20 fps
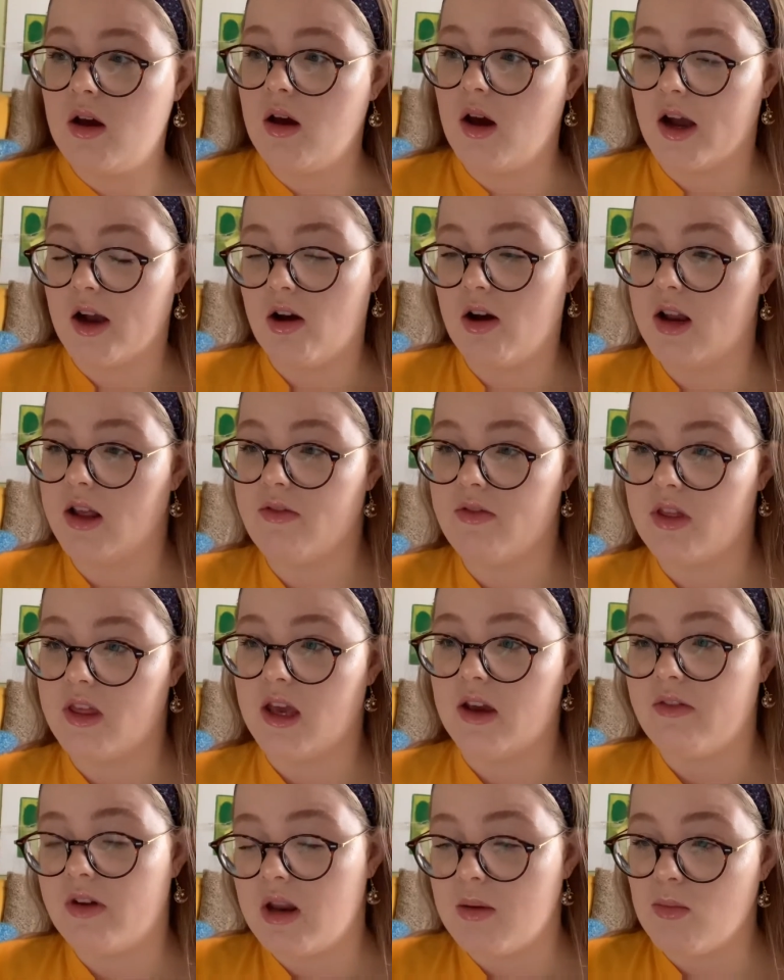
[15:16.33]
can't even think
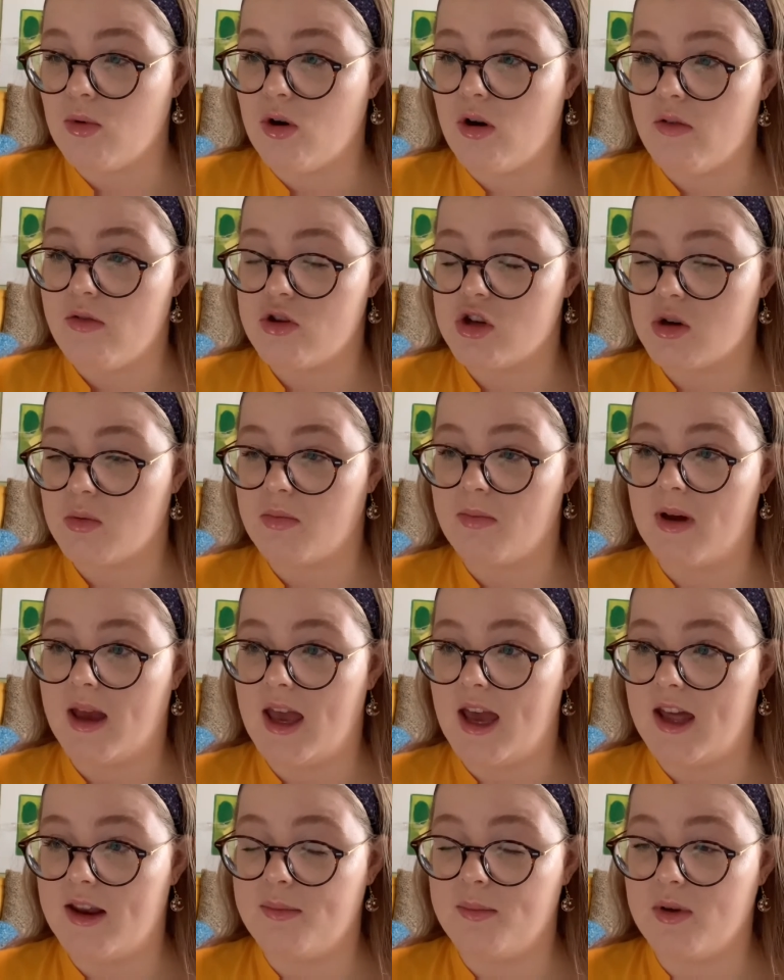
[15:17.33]
of any more off the top of my
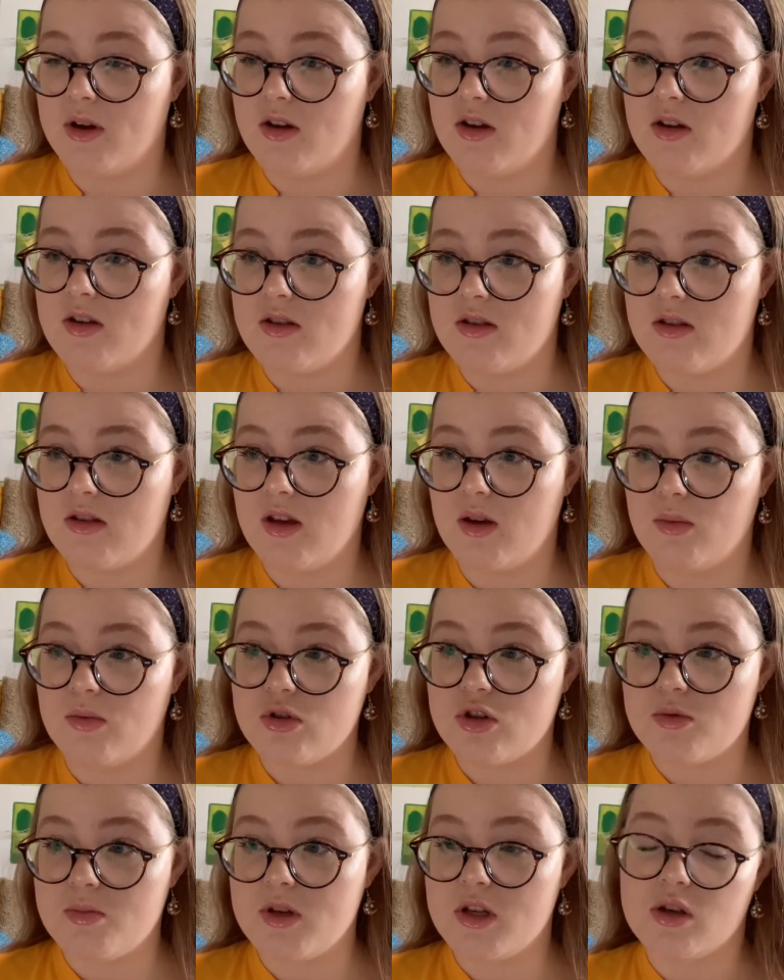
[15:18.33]
head because it would
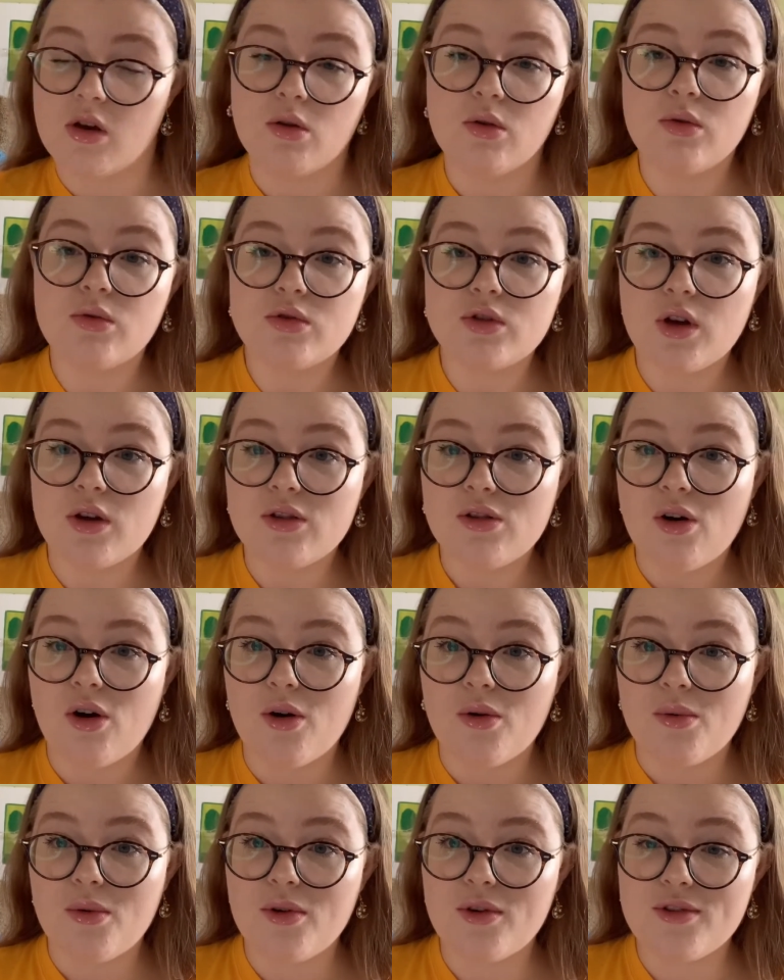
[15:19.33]
just be so cool to go to
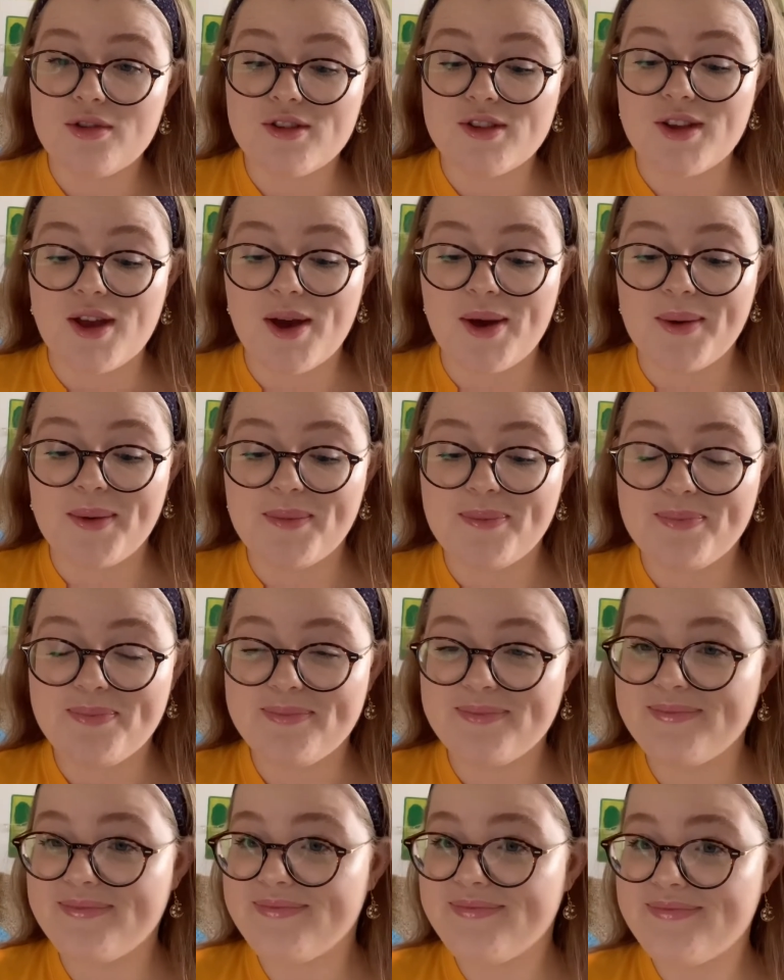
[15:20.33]
Hogwarts. So
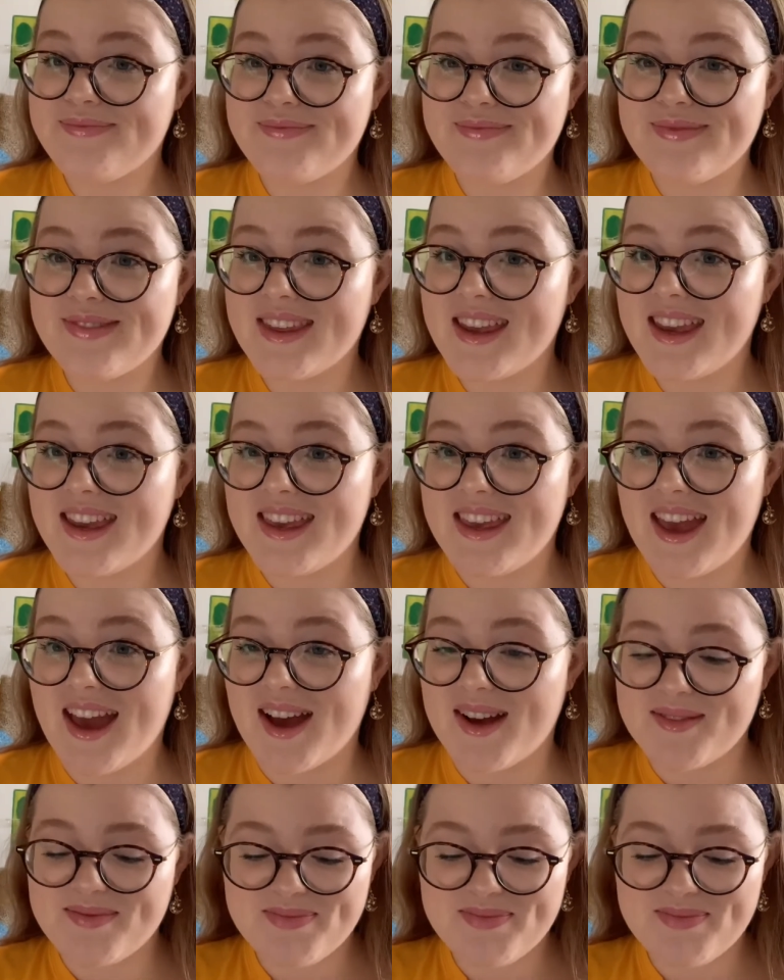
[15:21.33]
yeah.